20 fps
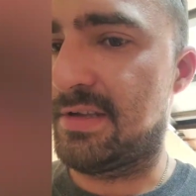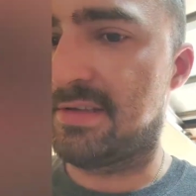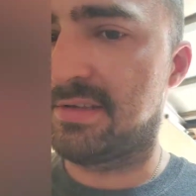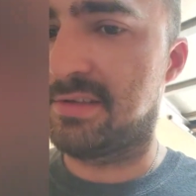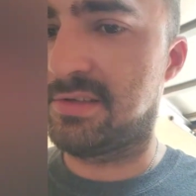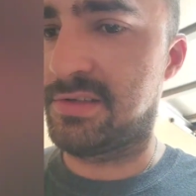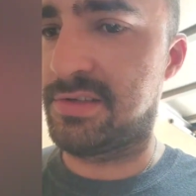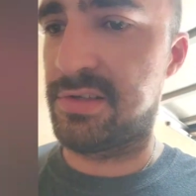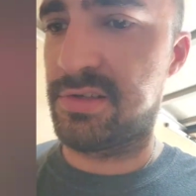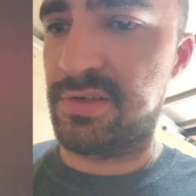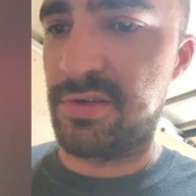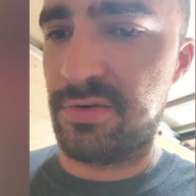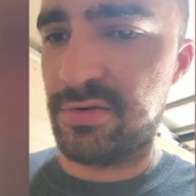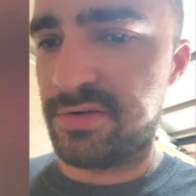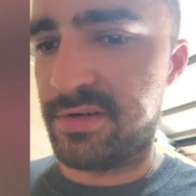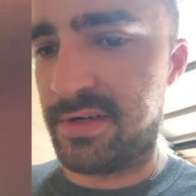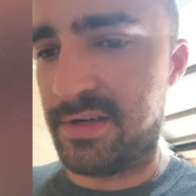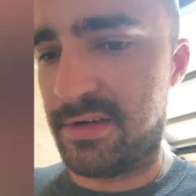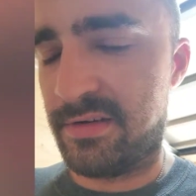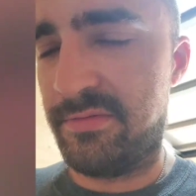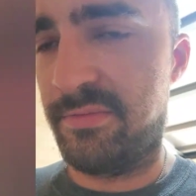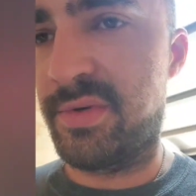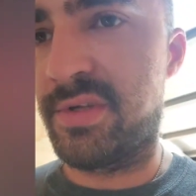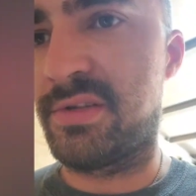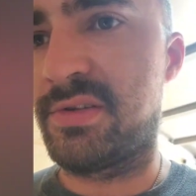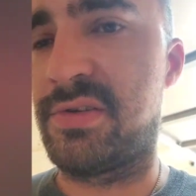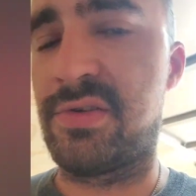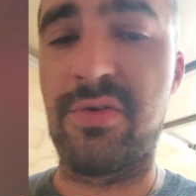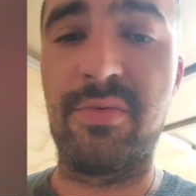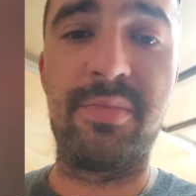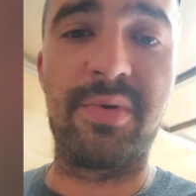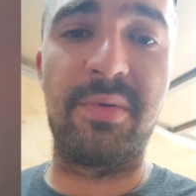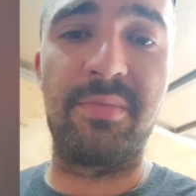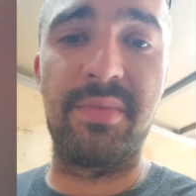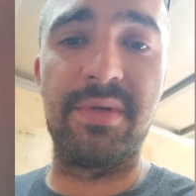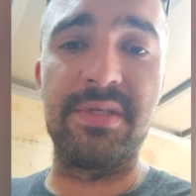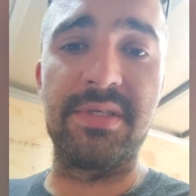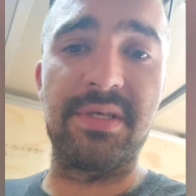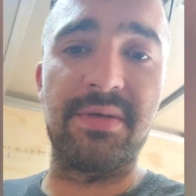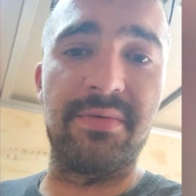Sorry, I've been super
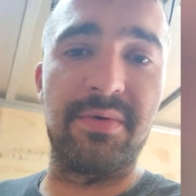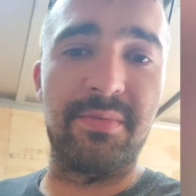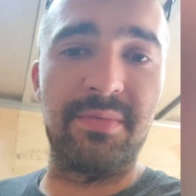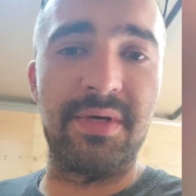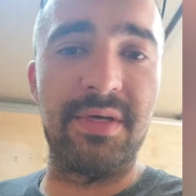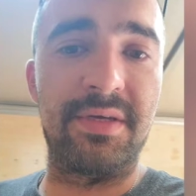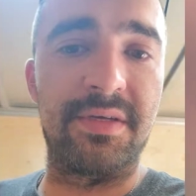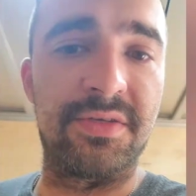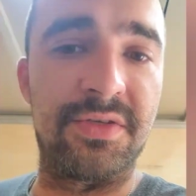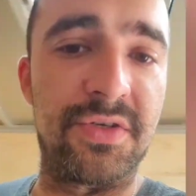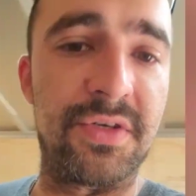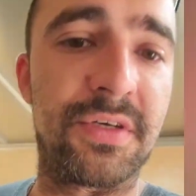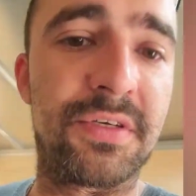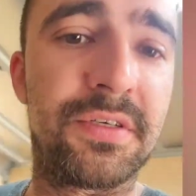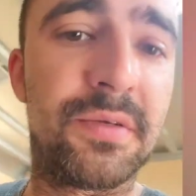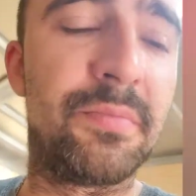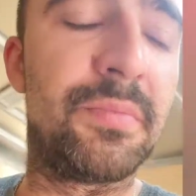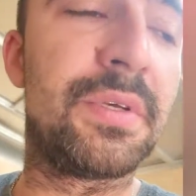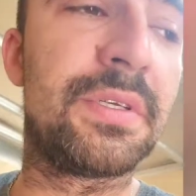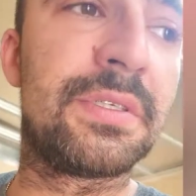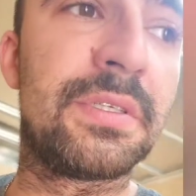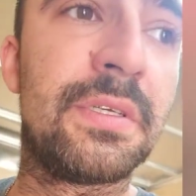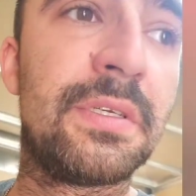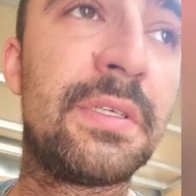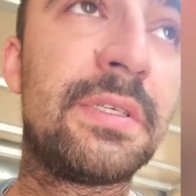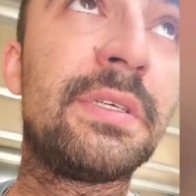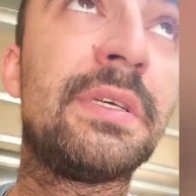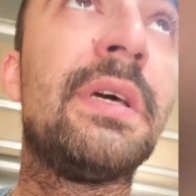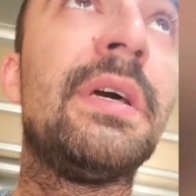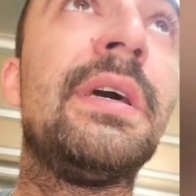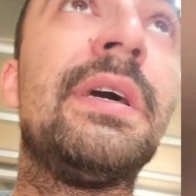busy with my construction business.